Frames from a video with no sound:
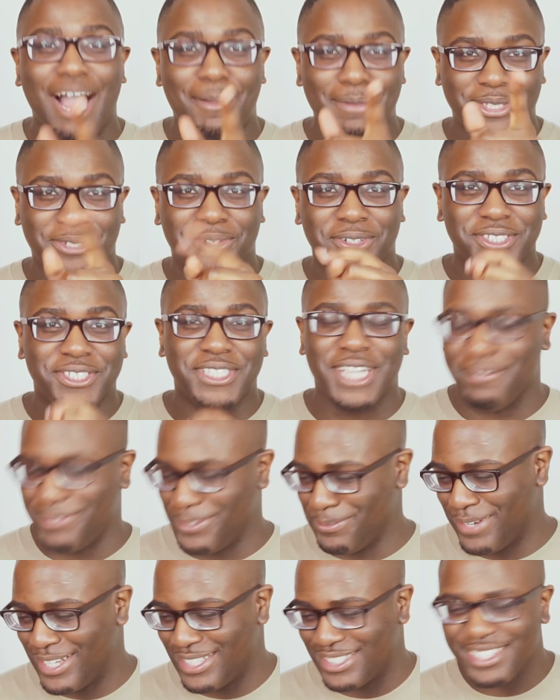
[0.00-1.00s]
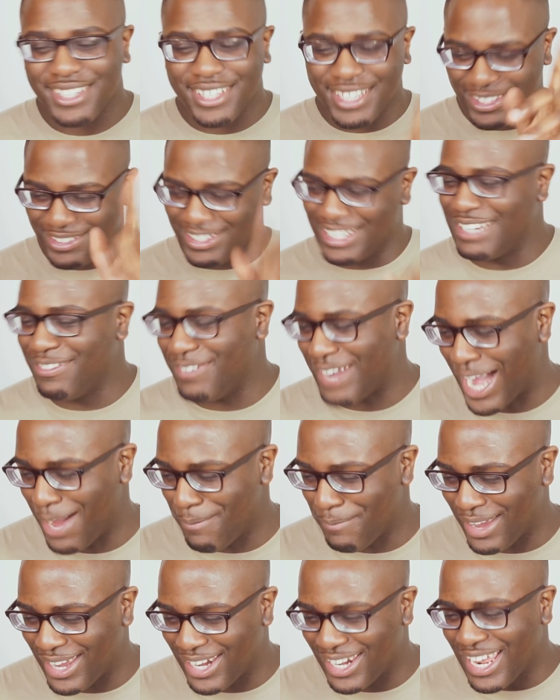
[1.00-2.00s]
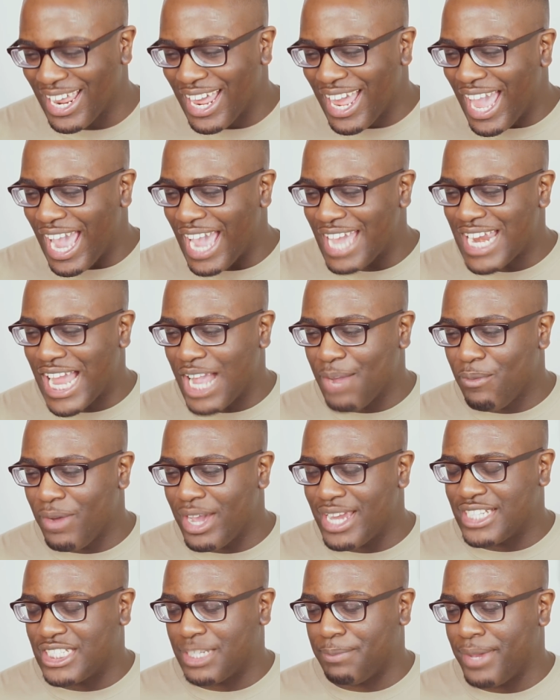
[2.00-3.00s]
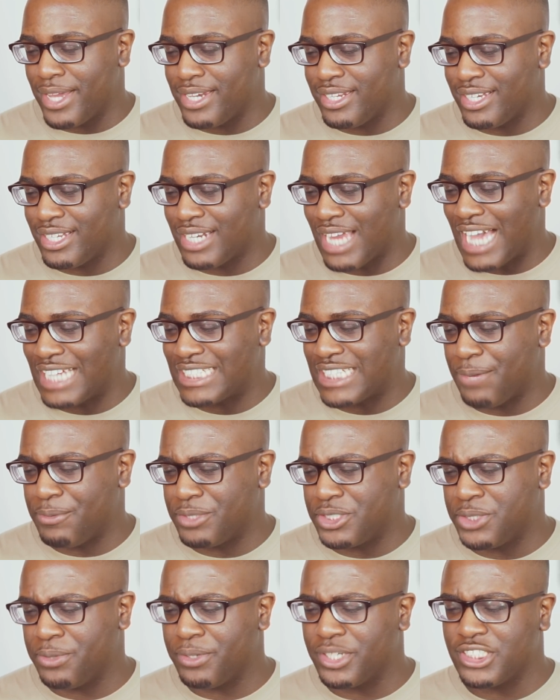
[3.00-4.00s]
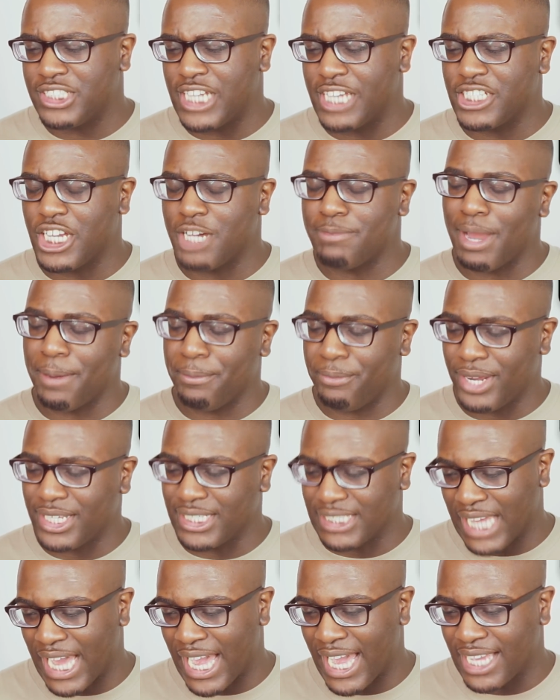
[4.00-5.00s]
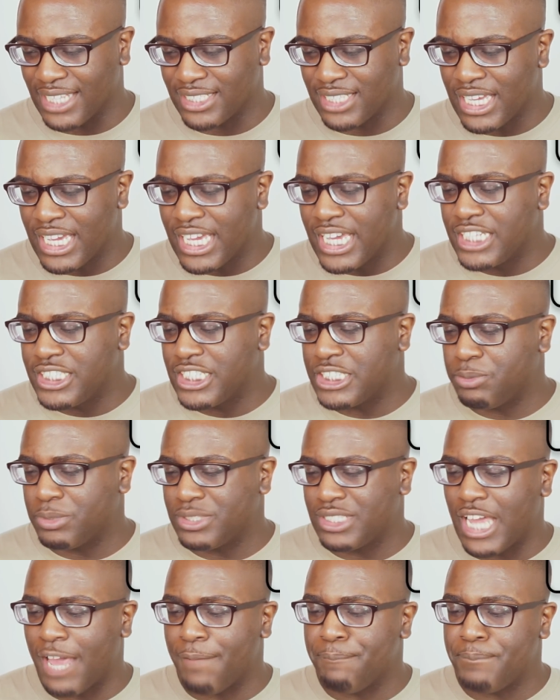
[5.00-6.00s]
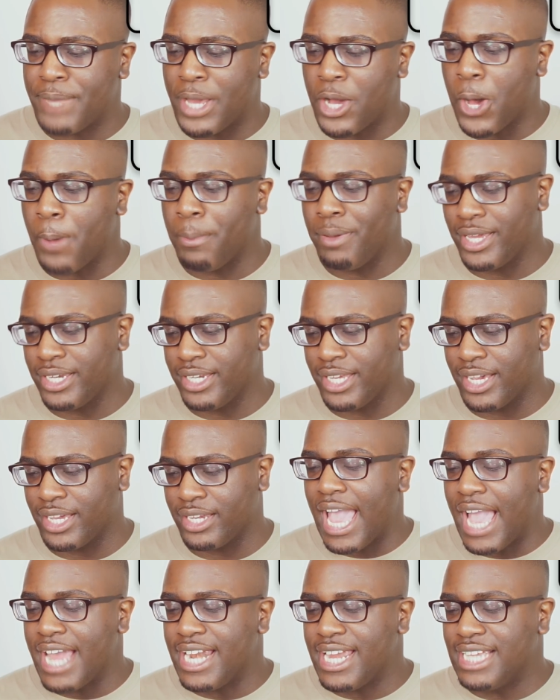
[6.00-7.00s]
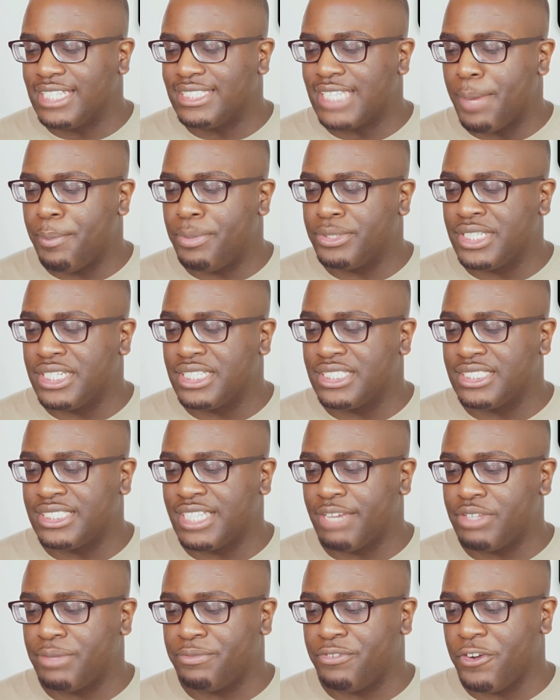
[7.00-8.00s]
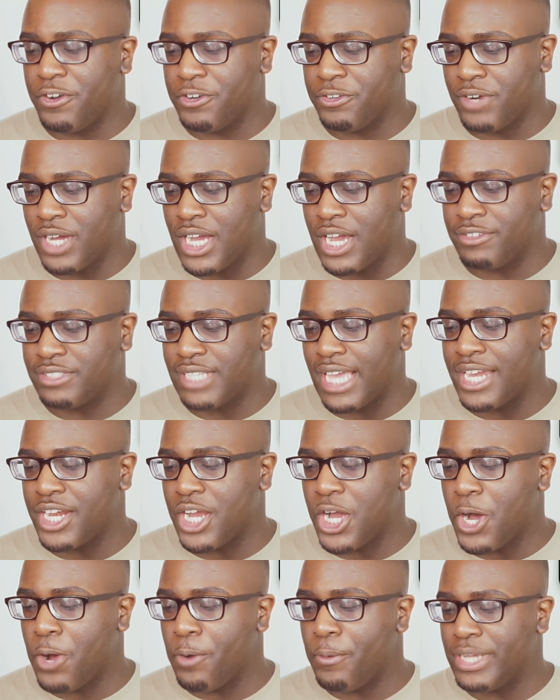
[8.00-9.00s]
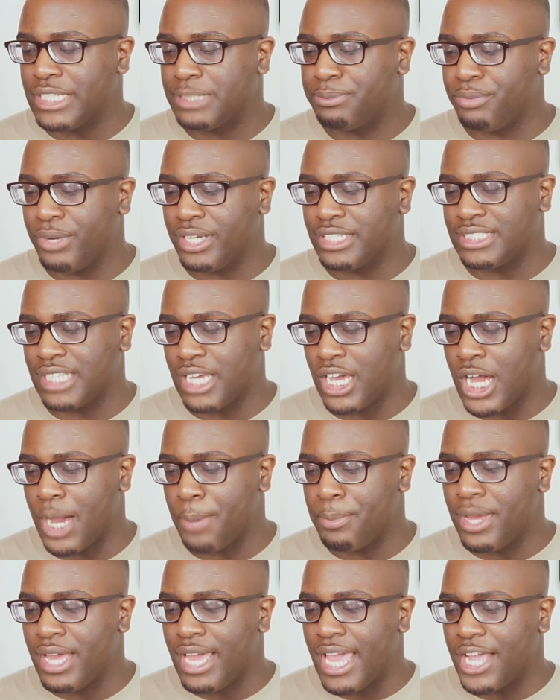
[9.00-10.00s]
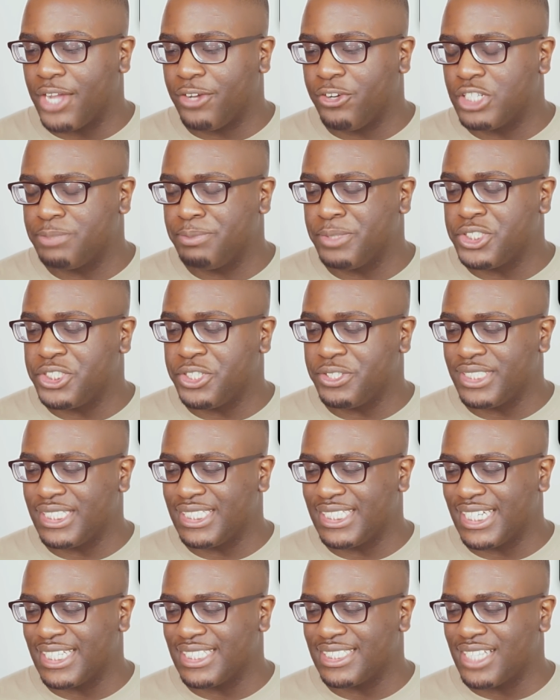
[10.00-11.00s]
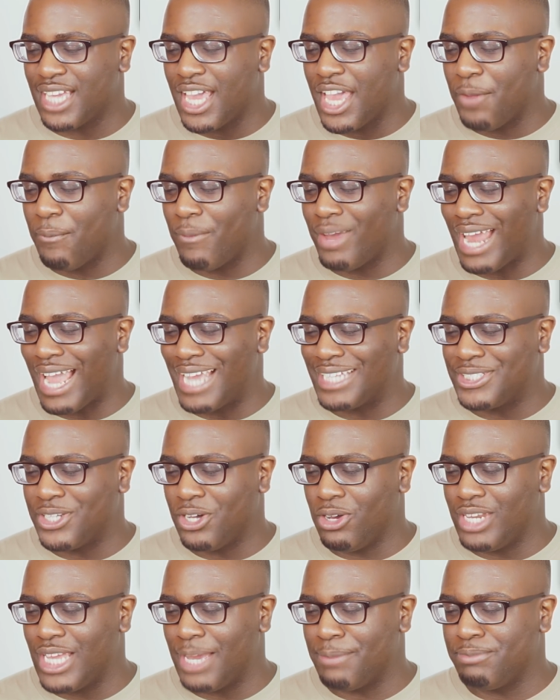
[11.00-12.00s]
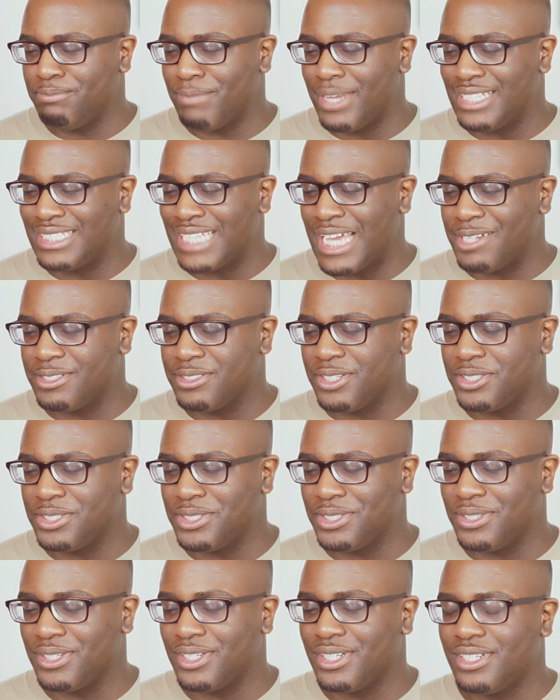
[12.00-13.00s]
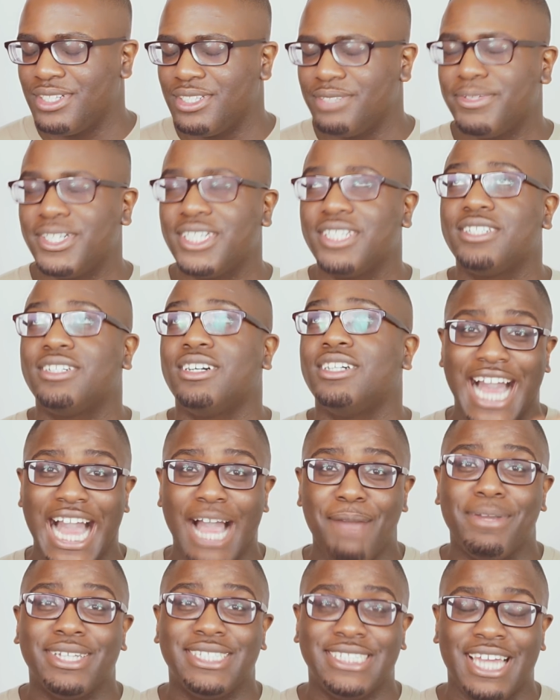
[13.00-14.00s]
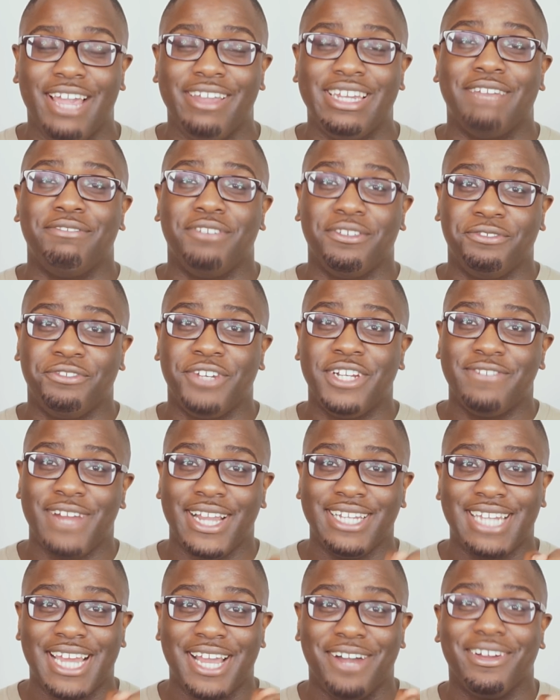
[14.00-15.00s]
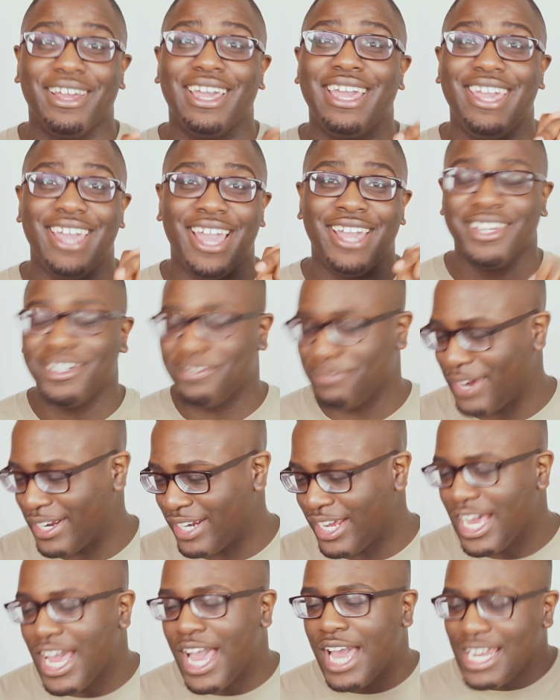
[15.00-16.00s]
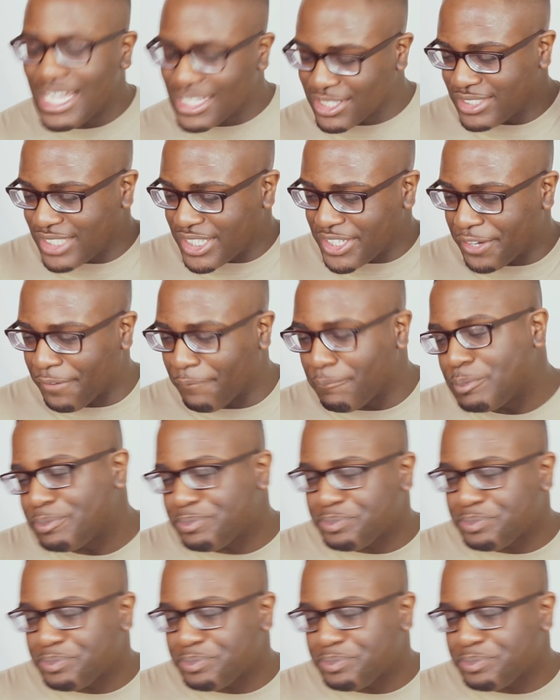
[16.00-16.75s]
I'm gonna talk to you afterwards. Come in. And I wanted his opinion as I was too ashamed of my breast size. Just wanted a male opinion. And he then proceeded to save the photographs and always brings it up and calls me juicy tits when I told him many times not to. Oh my god. I'm gonna tell you that for free right now. He ain't your friend. Let's continue.